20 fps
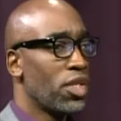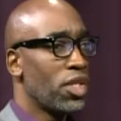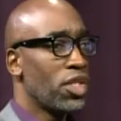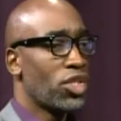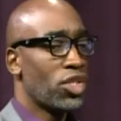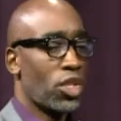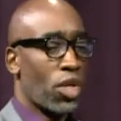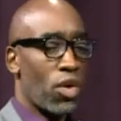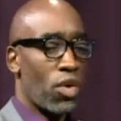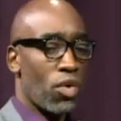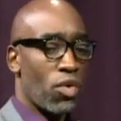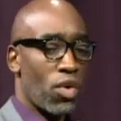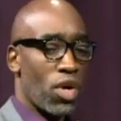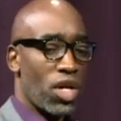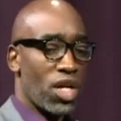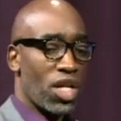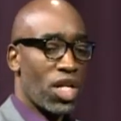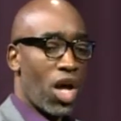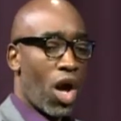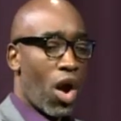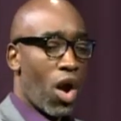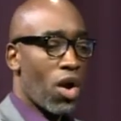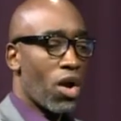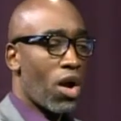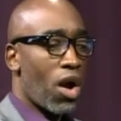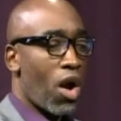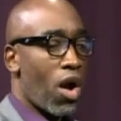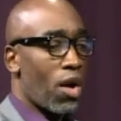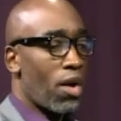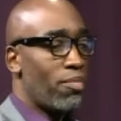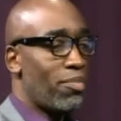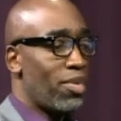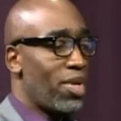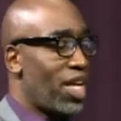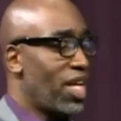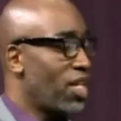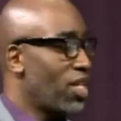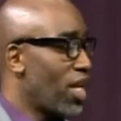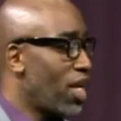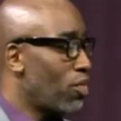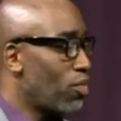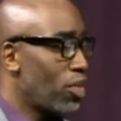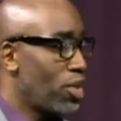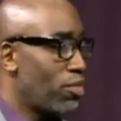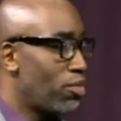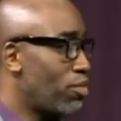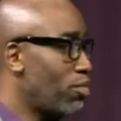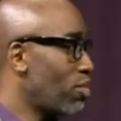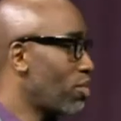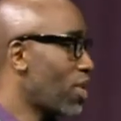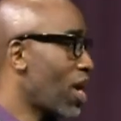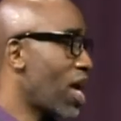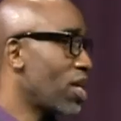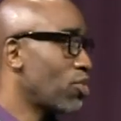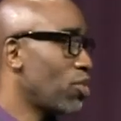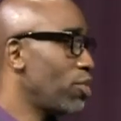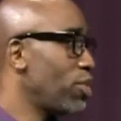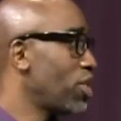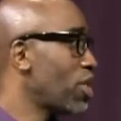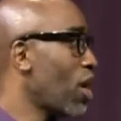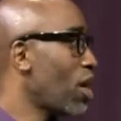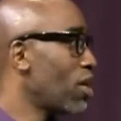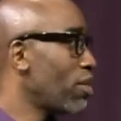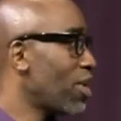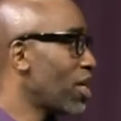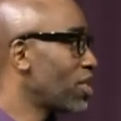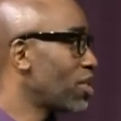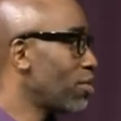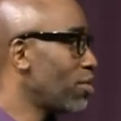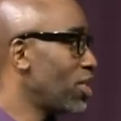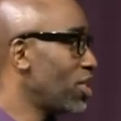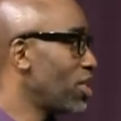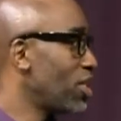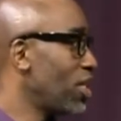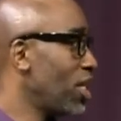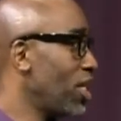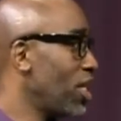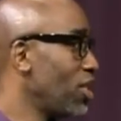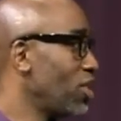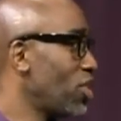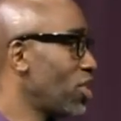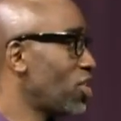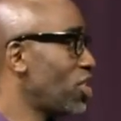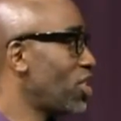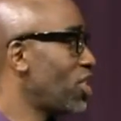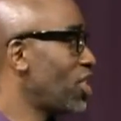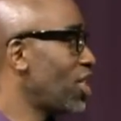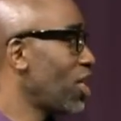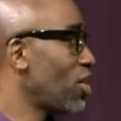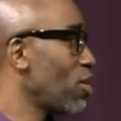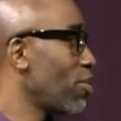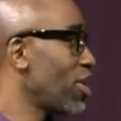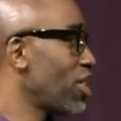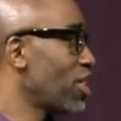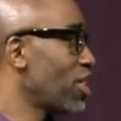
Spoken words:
So we've been talking about some of these things. Just tell her about the